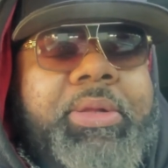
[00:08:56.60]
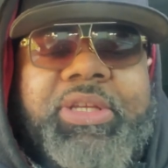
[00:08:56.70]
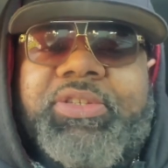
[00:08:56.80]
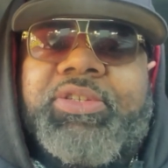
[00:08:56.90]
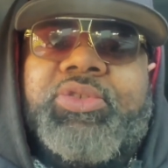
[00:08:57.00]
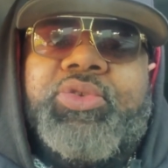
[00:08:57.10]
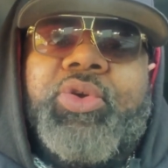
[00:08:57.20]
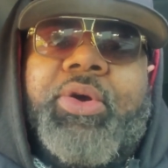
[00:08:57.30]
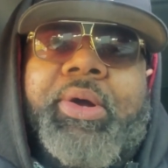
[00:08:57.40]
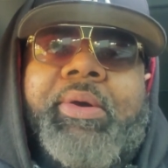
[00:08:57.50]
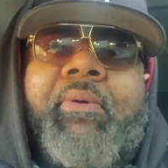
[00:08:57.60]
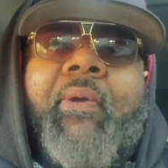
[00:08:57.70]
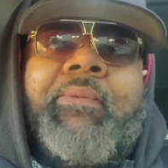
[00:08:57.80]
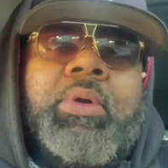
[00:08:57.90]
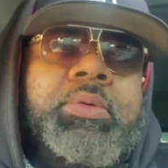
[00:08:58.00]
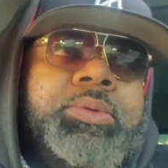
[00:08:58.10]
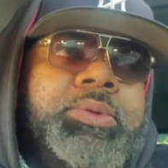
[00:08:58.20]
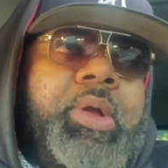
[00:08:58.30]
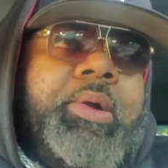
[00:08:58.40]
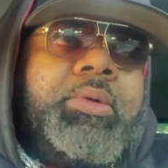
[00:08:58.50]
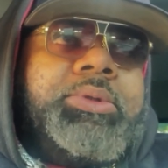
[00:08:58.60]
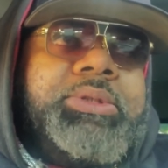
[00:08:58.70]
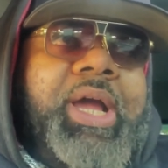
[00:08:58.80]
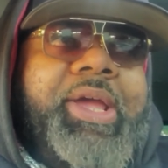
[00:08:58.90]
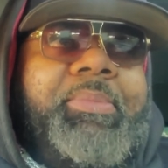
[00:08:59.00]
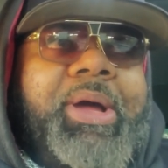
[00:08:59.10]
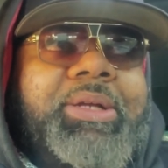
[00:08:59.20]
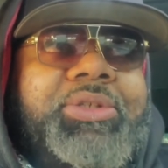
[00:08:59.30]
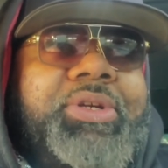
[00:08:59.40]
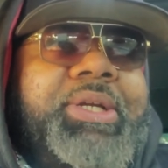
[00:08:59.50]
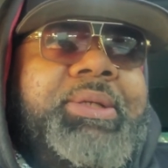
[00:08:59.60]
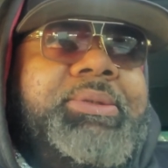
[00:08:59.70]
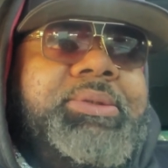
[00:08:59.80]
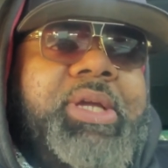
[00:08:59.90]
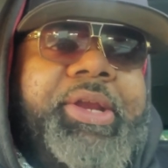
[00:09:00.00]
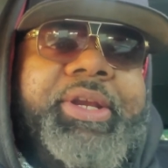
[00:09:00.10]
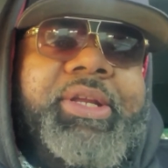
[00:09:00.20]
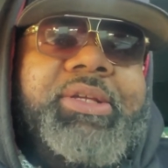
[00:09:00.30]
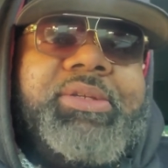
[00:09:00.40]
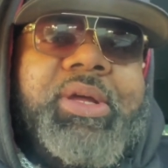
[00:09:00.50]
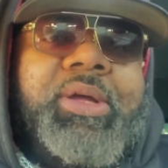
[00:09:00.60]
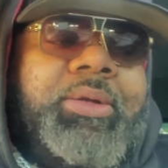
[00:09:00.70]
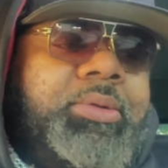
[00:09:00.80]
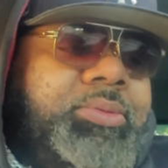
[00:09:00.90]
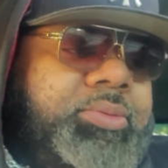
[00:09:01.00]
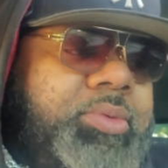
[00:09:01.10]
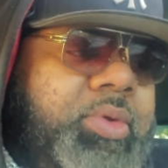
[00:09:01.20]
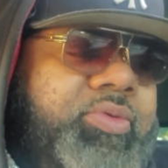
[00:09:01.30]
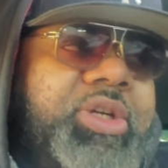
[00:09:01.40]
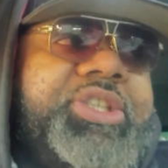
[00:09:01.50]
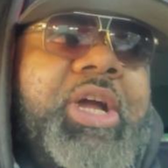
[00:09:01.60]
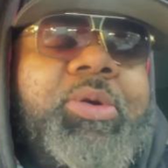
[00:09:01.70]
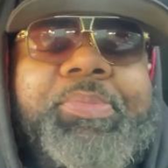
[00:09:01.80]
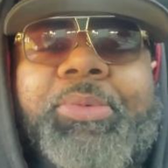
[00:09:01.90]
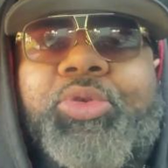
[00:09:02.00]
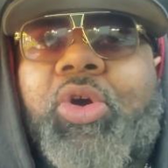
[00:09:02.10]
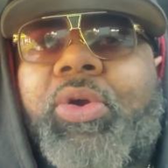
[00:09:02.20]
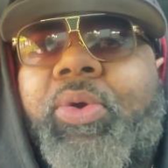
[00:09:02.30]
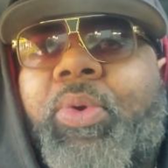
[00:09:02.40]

This is New York, and I am by a train, and it is rush hour, people going to